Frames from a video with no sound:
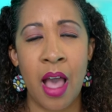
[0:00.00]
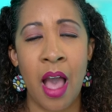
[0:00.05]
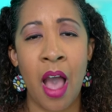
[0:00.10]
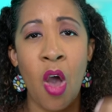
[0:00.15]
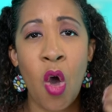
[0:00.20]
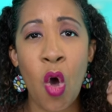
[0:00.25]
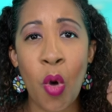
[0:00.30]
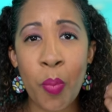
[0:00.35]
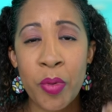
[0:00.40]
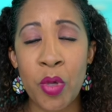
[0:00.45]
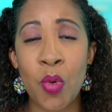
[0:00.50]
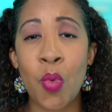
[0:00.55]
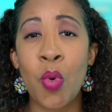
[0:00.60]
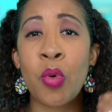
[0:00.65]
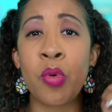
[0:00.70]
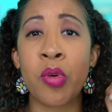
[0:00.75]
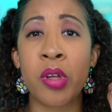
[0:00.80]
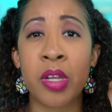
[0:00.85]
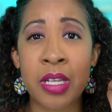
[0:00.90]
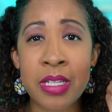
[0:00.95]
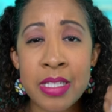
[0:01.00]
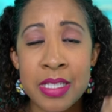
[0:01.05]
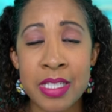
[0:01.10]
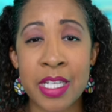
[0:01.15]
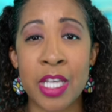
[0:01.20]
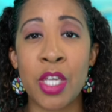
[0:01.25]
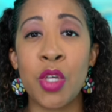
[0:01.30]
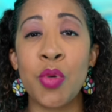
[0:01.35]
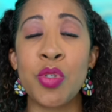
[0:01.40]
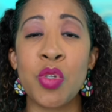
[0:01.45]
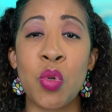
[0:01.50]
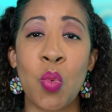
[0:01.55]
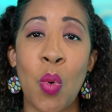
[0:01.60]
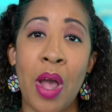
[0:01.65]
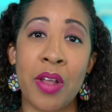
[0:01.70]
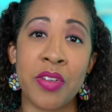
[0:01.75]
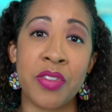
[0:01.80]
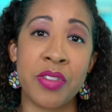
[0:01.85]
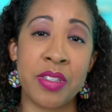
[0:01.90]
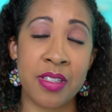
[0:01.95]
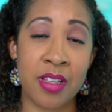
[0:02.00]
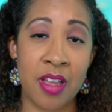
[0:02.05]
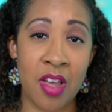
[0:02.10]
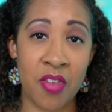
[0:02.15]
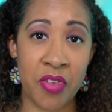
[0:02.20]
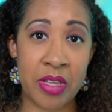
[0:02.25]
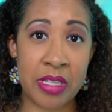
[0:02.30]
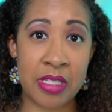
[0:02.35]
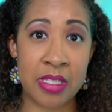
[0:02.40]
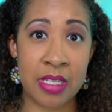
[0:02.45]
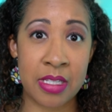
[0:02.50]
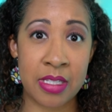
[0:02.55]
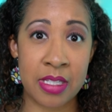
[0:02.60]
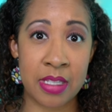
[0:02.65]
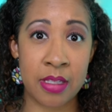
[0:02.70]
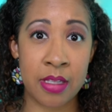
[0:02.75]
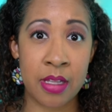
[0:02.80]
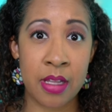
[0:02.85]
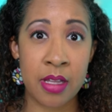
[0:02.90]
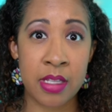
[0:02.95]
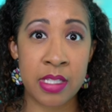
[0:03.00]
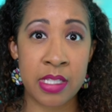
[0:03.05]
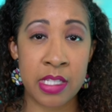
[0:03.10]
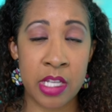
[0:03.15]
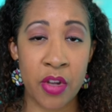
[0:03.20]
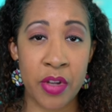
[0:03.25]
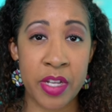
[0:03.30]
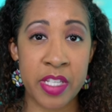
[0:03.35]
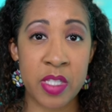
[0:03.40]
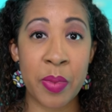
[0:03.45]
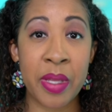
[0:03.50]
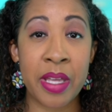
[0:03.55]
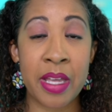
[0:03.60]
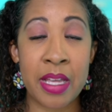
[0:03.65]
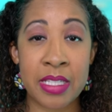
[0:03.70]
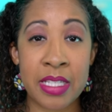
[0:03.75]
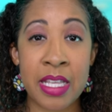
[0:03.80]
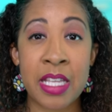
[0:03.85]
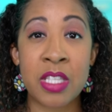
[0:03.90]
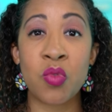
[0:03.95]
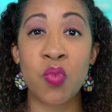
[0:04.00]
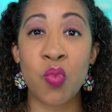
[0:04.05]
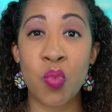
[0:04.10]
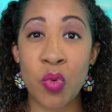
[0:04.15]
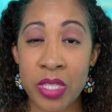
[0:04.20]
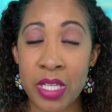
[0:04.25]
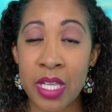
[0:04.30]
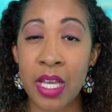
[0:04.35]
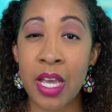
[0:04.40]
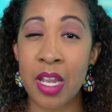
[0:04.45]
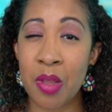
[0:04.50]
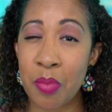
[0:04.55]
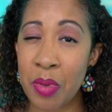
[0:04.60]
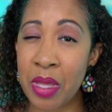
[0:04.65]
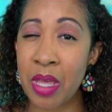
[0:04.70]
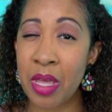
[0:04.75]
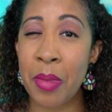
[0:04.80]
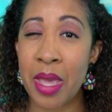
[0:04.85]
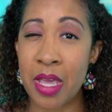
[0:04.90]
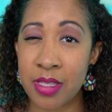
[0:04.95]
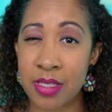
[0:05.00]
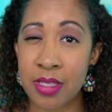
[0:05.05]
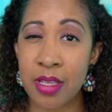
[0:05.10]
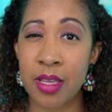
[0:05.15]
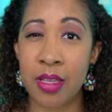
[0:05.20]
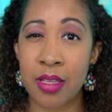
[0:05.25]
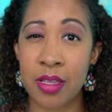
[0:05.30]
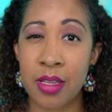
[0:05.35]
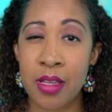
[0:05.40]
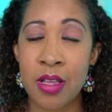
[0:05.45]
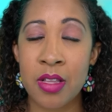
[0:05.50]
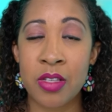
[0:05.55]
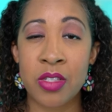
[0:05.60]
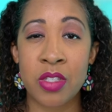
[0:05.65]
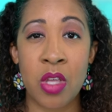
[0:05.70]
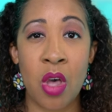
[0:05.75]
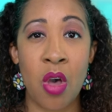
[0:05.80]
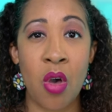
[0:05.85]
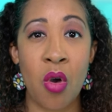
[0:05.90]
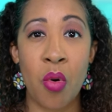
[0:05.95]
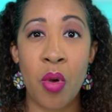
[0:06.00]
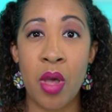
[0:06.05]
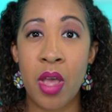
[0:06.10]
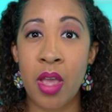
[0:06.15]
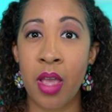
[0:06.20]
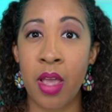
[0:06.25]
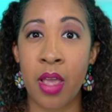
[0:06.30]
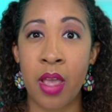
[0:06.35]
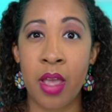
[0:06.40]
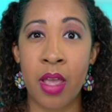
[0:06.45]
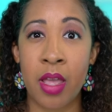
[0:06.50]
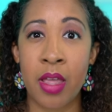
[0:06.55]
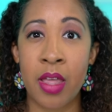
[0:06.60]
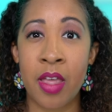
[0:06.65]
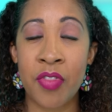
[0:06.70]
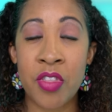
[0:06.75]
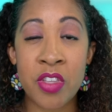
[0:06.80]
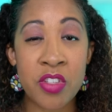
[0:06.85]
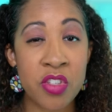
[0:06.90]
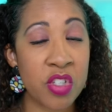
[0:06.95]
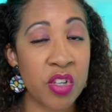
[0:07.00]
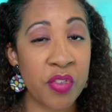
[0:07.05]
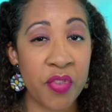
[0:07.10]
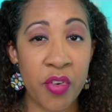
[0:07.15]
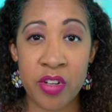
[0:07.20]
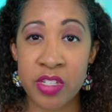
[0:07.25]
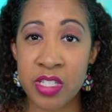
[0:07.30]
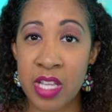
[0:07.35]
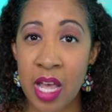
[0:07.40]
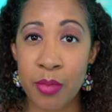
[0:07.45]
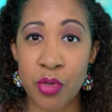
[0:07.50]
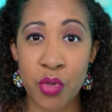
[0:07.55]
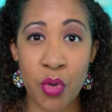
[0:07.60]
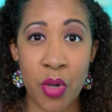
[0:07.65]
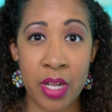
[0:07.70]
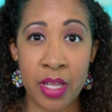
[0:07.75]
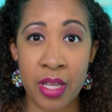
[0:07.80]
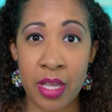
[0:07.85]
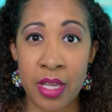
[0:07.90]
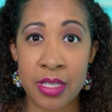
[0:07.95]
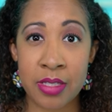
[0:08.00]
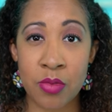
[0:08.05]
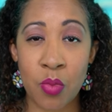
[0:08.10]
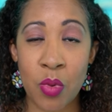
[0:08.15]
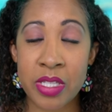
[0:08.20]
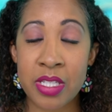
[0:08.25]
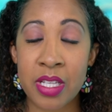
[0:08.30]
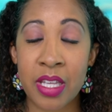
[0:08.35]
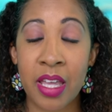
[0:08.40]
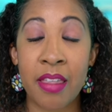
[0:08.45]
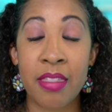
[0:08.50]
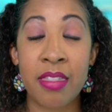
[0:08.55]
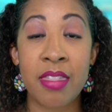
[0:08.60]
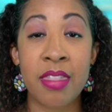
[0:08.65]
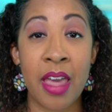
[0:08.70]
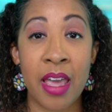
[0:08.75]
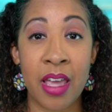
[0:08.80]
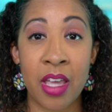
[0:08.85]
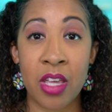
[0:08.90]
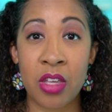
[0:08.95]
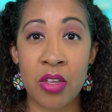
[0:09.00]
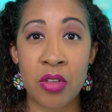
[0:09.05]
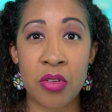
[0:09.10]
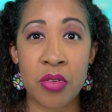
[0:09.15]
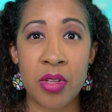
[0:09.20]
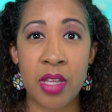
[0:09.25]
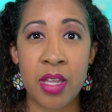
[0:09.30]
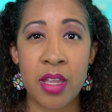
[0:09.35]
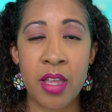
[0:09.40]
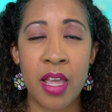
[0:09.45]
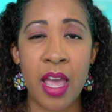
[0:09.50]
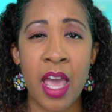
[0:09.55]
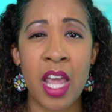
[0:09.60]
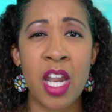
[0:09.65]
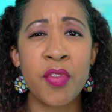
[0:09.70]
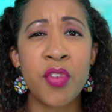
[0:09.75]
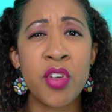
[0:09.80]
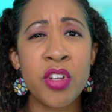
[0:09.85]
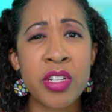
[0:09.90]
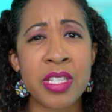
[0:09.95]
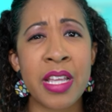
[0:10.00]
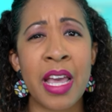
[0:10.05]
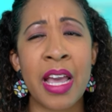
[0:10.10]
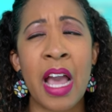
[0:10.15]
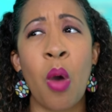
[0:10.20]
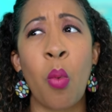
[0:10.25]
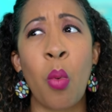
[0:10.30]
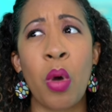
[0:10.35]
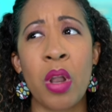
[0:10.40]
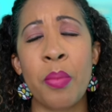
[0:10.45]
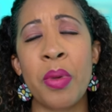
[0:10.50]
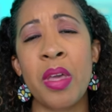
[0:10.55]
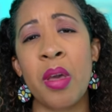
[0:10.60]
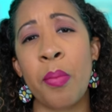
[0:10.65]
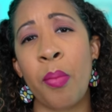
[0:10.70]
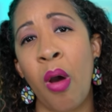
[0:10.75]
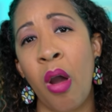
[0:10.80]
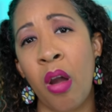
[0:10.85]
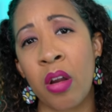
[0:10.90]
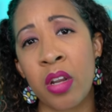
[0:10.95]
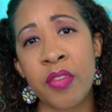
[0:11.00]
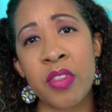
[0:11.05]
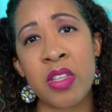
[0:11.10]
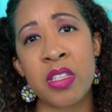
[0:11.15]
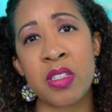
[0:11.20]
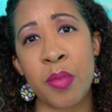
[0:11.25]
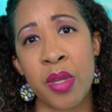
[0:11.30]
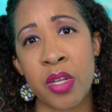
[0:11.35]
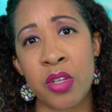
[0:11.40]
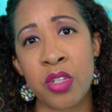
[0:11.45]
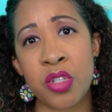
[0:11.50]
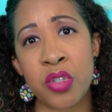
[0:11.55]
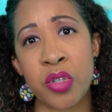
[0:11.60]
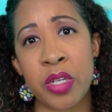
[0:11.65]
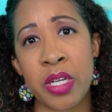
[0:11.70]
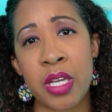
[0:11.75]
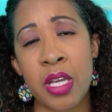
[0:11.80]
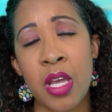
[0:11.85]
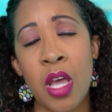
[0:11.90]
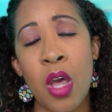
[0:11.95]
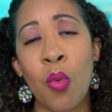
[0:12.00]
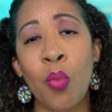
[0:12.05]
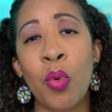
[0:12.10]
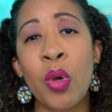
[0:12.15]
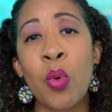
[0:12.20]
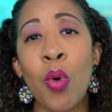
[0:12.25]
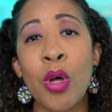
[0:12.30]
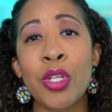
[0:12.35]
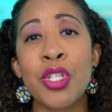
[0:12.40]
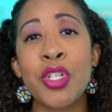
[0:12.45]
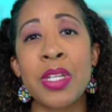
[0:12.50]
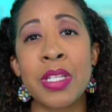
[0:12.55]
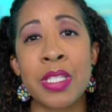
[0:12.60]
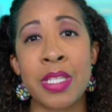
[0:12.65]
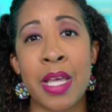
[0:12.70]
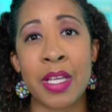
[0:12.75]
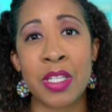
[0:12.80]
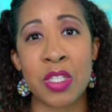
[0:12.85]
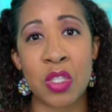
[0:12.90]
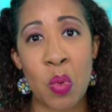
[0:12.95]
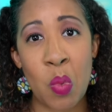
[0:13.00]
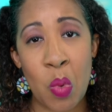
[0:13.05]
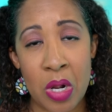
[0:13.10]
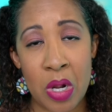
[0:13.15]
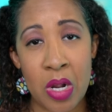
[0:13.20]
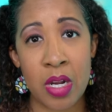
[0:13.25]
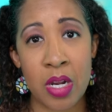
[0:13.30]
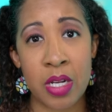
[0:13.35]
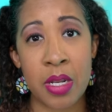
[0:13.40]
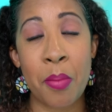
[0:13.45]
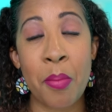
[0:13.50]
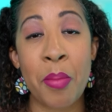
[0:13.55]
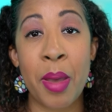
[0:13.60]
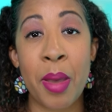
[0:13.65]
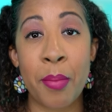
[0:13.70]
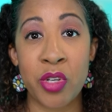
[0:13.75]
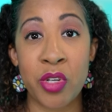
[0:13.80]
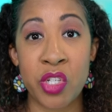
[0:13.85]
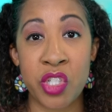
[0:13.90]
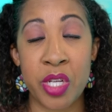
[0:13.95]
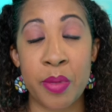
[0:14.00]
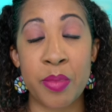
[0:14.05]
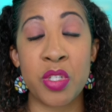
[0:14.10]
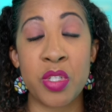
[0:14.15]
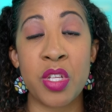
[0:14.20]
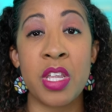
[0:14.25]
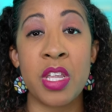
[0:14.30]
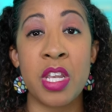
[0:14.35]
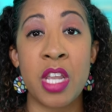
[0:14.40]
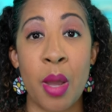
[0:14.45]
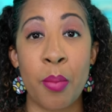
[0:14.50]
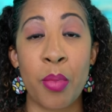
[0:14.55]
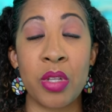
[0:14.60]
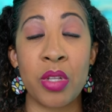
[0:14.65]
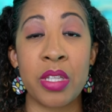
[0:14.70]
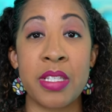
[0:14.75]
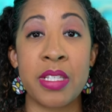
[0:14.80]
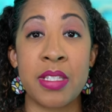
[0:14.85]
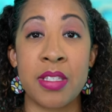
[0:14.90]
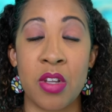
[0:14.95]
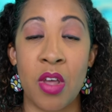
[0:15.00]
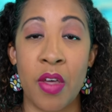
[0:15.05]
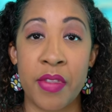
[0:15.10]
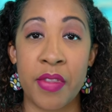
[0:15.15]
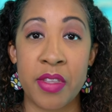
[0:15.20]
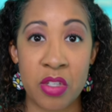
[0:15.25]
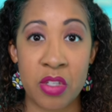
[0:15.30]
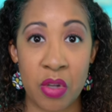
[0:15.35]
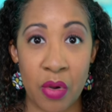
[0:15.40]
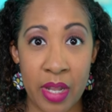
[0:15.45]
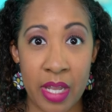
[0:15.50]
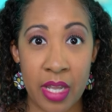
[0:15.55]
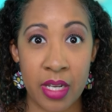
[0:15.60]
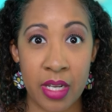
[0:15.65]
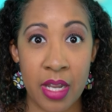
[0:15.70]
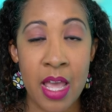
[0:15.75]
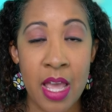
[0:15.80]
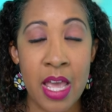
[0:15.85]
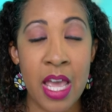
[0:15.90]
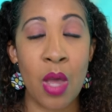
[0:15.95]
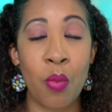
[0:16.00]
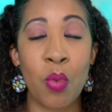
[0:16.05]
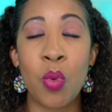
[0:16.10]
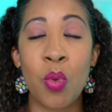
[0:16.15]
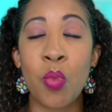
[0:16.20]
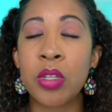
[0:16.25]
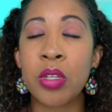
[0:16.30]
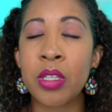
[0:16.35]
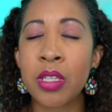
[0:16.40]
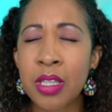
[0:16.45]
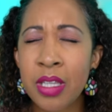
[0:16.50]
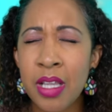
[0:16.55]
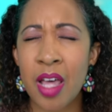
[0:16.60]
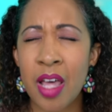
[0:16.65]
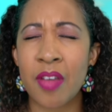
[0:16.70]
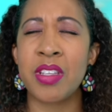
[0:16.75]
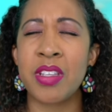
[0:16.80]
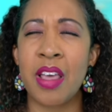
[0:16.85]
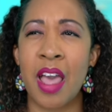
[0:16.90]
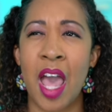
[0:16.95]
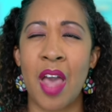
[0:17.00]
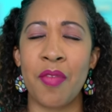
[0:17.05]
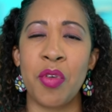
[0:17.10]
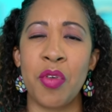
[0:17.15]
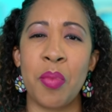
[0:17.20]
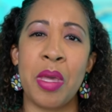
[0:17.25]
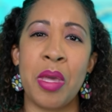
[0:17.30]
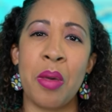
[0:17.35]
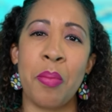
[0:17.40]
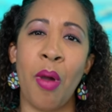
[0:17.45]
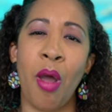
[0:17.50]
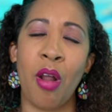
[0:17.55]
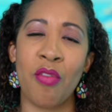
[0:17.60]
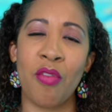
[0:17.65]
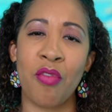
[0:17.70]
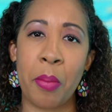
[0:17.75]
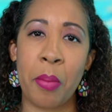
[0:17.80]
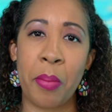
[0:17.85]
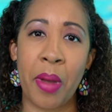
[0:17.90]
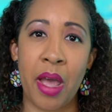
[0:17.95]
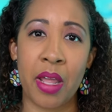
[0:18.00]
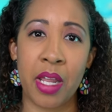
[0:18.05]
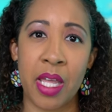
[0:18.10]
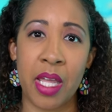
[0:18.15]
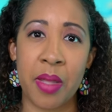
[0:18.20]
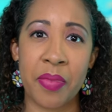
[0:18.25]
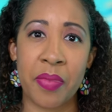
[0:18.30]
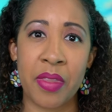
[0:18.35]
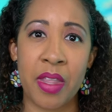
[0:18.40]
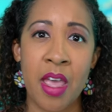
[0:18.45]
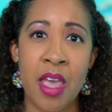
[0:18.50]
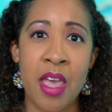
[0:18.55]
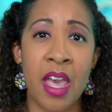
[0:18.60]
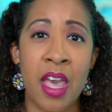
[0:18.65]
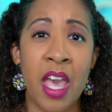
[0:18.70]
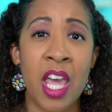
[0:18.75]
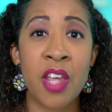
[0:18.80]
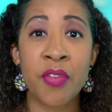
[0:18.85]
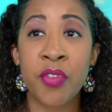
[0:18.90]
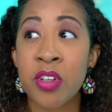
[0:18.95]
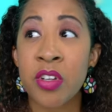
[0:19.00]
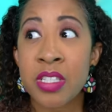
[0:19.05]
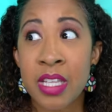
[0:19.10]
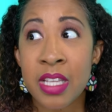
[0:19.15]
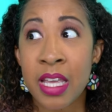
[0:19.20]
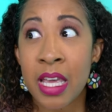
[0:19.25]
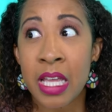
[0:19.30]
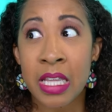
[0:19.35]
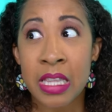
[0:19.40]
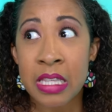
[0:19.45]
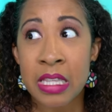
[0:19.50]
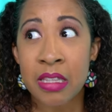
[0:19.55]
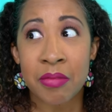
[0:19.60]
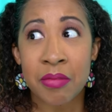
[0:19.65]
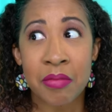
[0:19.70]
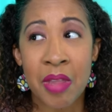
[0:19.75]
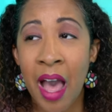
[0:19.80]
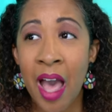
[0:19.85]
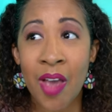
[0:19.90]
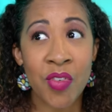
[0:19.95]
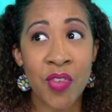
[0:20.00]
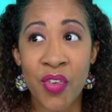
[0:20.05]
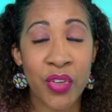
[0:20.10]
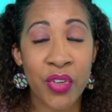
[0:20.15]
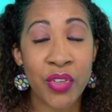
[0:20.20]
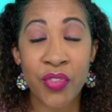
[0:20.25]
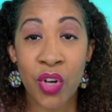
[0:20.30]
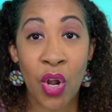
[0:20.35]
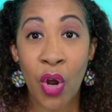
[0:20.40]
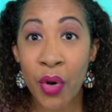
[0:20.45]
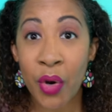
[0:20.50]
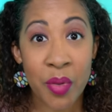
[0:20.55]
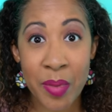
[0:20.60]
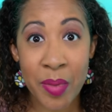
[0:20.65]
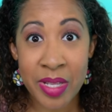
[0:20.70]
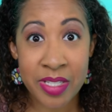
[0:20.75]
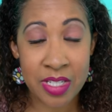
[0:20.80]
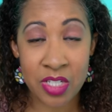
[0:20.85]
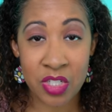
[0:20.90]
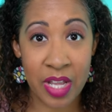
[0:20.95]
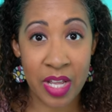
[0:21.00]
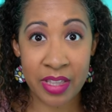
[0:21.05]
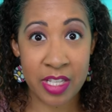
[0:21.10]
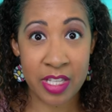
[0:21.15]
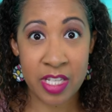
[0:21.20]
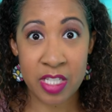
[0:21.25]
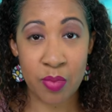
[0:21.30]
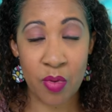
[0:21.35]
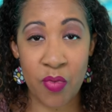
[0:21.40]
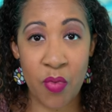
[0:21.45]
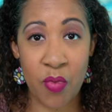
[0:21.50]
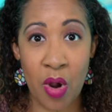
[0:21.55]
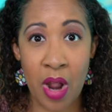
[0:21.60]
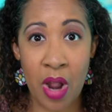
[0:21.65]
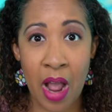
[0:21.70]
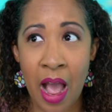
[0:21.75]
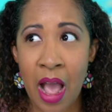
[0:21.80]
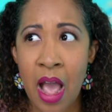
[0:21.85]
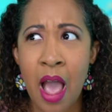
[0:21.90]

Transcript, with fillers: I hope you will continue to watch this Cuffing Season series because it's really going to be amazing. So if this is your first time joining us, once again, thank you. And if you're saying, I want to be a part of this ministry, we want you to text the word membership to the number listed on the screen. And we would love to have you be a part of our body. And if you're saying, I've never even heard a message like this before.